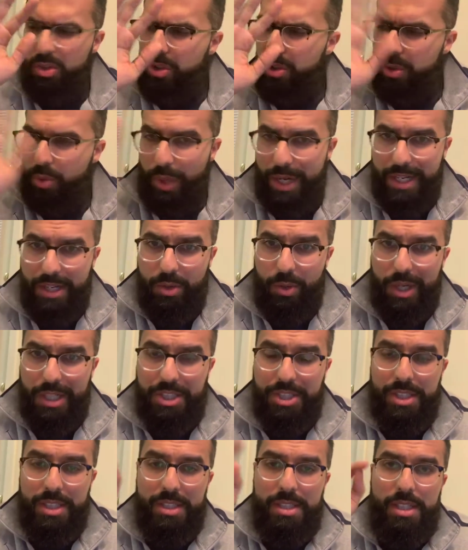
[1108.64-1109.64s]
Great
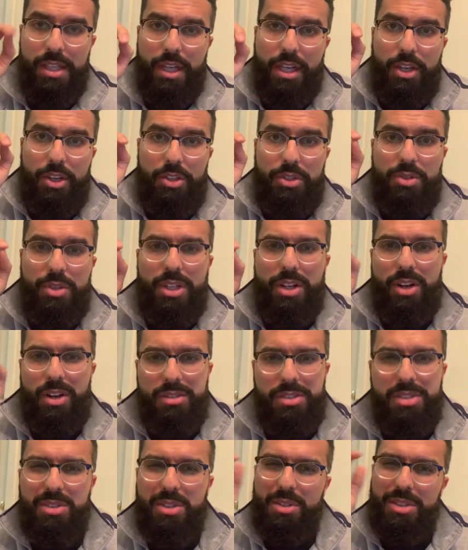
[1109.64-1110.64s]
questions. You can
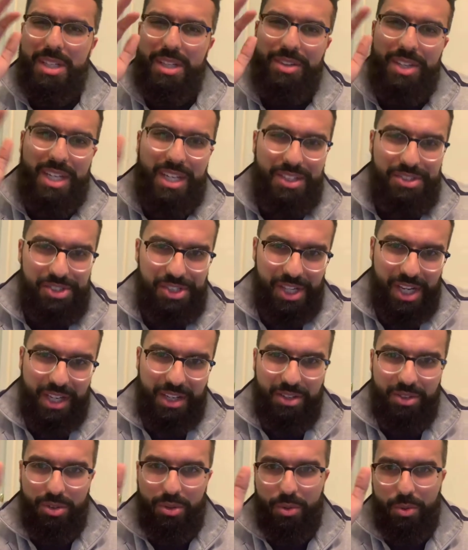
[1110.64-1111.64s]
also go down the
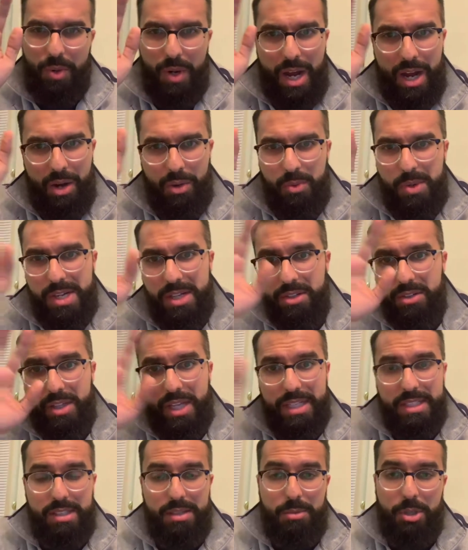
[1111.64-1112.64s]
congenital route. We can do
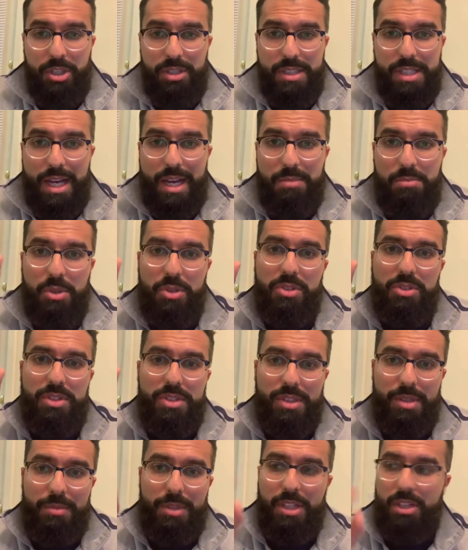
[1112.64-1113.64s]
that some other time, but
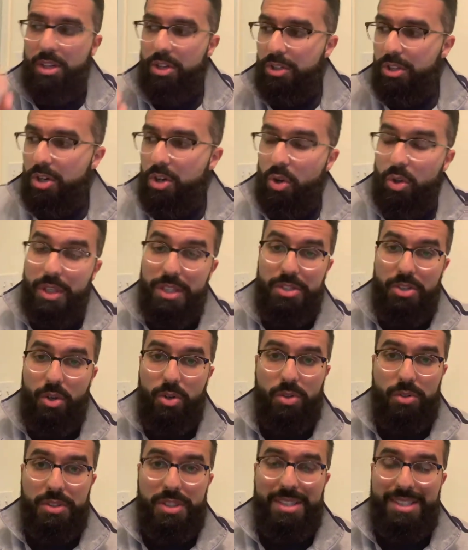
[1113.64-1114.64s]
there's something called
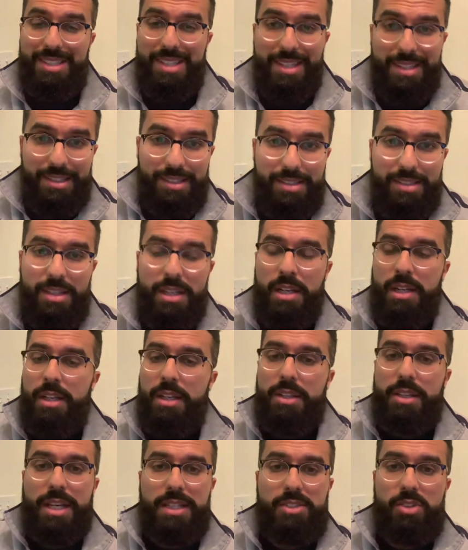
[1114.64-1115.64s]
choledochal cysts.
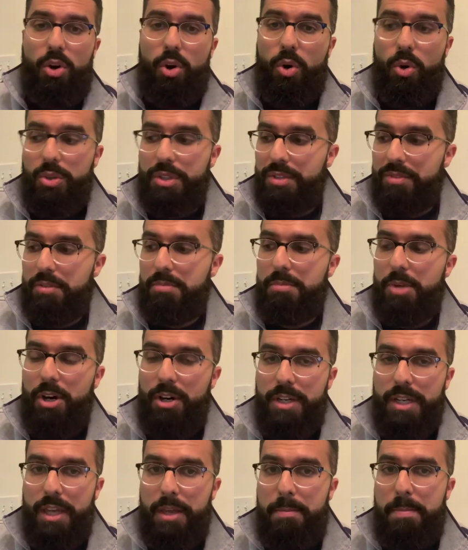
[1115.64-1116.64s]
That's a whole different
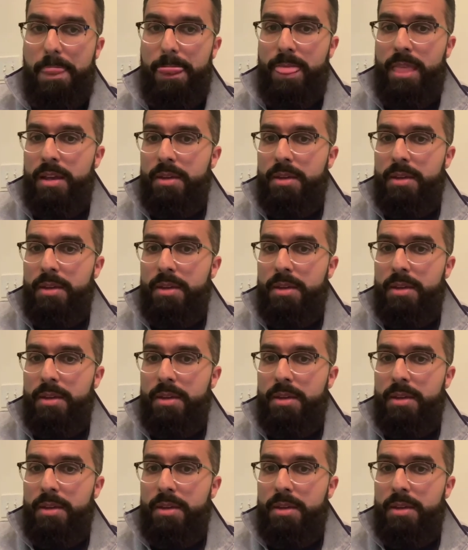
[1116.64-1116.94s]
ballgame.